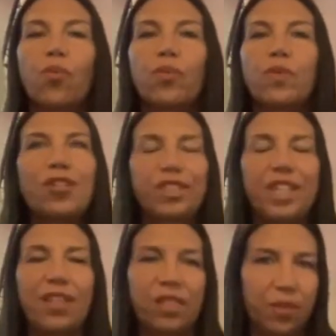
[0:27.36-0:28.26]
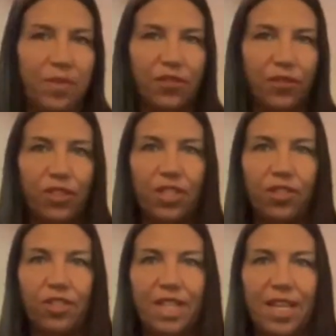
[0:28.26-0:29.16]
to understand this, we must first
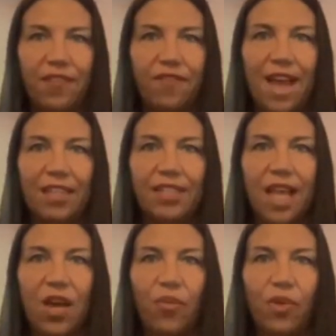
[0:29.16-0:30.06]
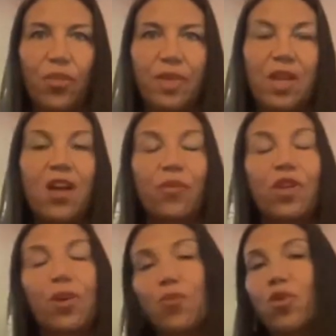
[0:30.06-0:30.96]
understand the fact that we are beyond, we
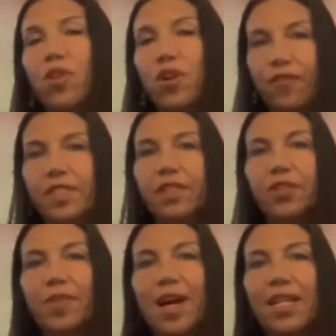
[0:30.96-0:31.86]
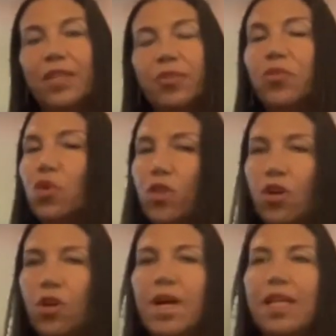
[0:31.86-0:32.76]
are more than our physical bodies, we're more than
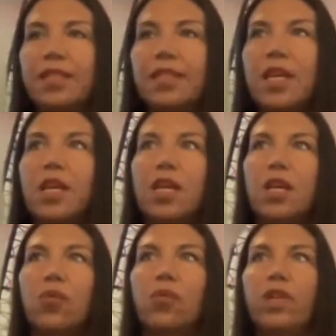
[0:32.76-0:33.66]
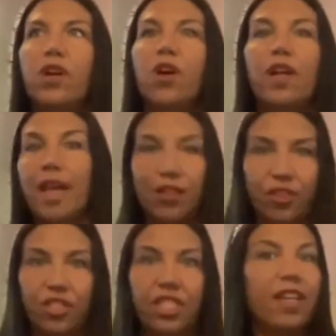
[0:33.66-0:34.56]
our minds. We are an
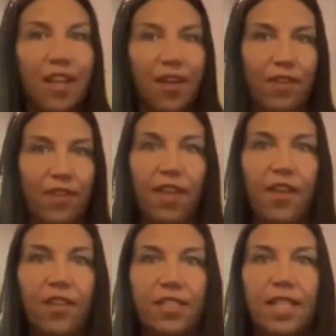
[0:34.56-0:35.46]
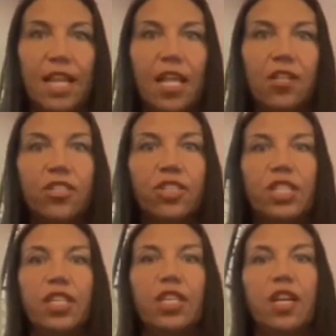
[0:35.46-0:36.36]
energy like everything else. And that
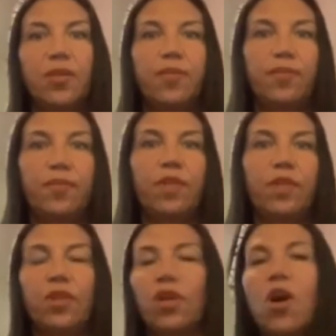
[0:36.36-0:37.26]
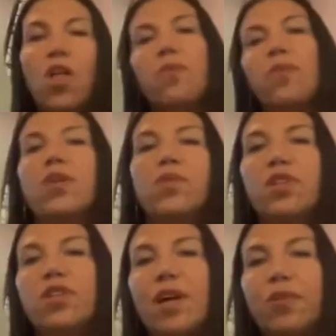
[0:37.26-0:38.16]
energy, um, you know, you can call it what you
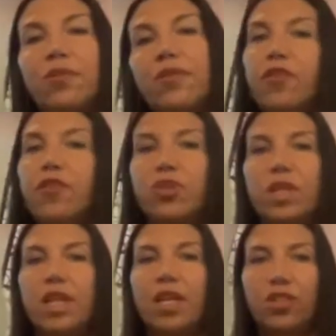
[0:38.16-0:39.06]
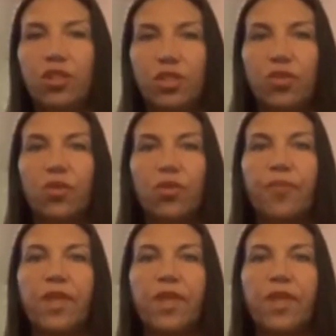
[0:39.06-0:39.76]
will, I will refer to it as our soul.